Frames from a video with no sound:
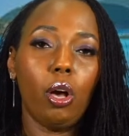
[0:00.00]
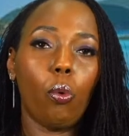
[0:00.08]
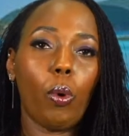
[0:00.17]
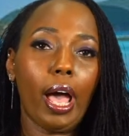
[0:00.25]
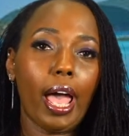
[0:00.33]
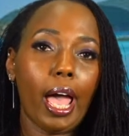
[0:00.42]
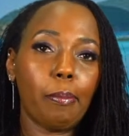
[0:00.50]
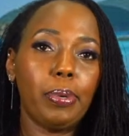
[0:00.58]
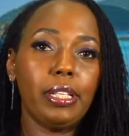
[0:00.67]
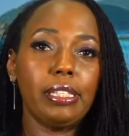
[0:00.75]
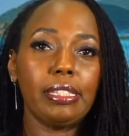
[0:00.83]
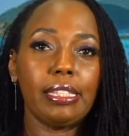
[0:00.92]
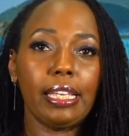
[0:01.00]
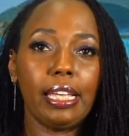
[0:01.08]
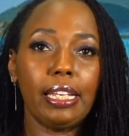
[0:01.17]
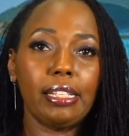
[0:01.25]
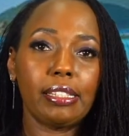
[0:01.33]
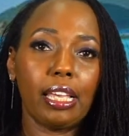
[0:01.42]
What happens
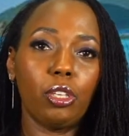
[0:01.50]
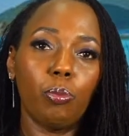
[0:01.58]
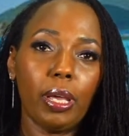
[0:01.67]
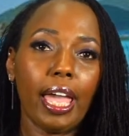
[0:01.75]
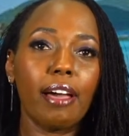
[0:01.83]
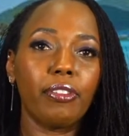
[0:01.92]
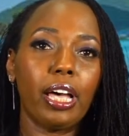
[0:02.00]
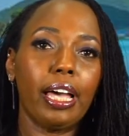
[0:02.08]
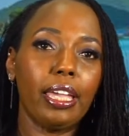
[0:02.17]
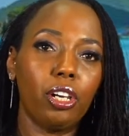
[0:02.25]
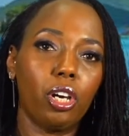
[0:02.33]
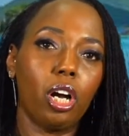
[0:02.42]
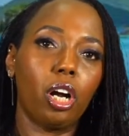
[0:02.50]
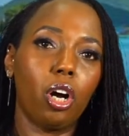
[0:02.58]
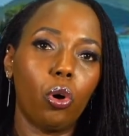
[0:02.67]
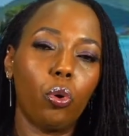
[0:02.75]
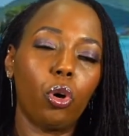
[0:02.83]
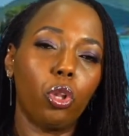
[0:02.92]
then is that you might have a higher
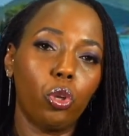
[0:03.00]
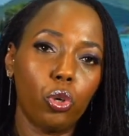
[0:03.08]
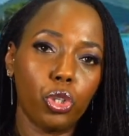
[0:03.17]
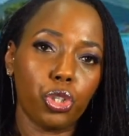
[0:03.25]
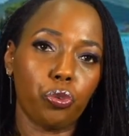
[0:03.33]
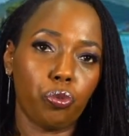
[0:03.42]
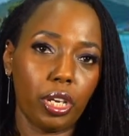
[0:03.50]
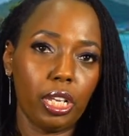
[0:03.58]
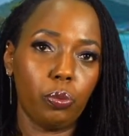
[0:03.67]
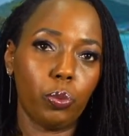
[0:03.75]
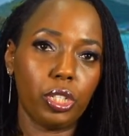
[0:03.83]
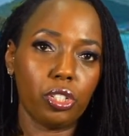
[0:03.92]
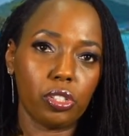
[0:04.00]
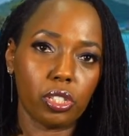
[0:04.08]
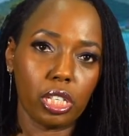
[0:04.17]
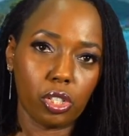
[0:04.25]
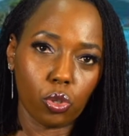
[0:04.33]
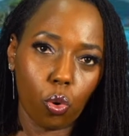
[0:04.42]
account closure rate, which is
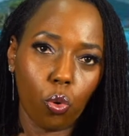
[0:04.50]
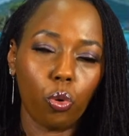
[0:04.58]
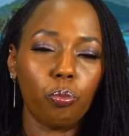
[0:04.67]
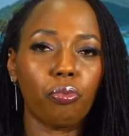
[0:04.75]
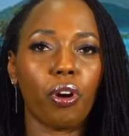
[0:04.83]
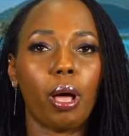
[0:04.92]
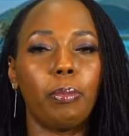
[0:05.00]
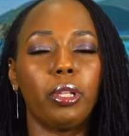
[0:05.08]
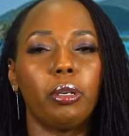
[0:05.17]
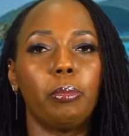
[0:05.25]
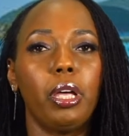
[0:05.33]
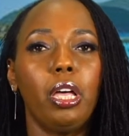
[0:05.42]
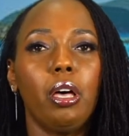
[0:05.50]
its own problem,